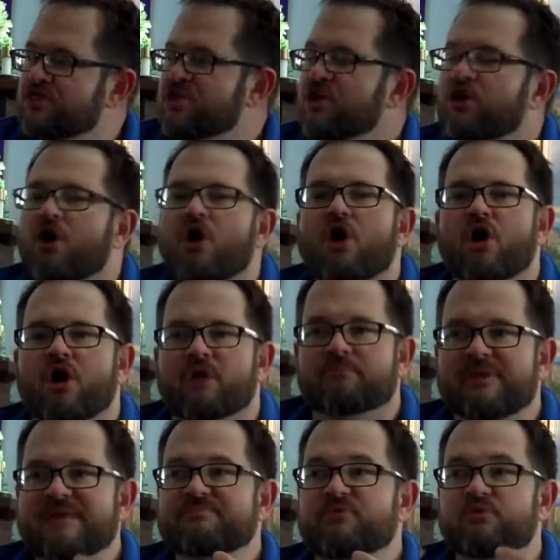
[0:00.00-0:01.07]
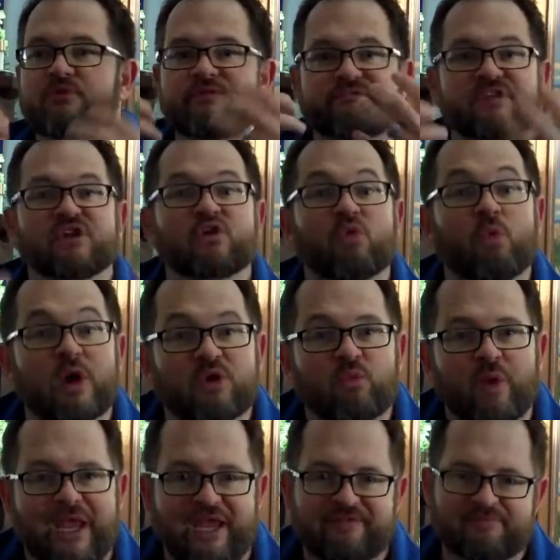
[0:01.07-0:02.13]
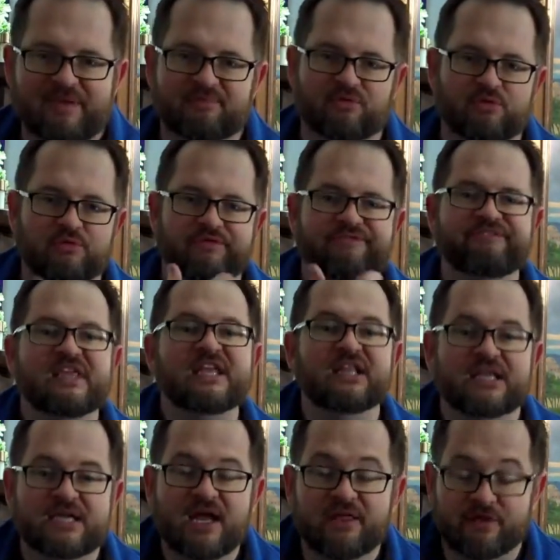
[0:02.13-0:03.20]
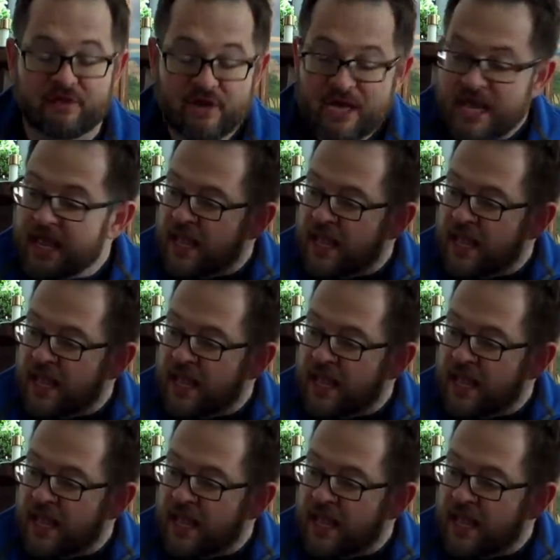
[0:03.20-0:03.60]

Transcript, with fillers: There are people who feel one way and people who feel another.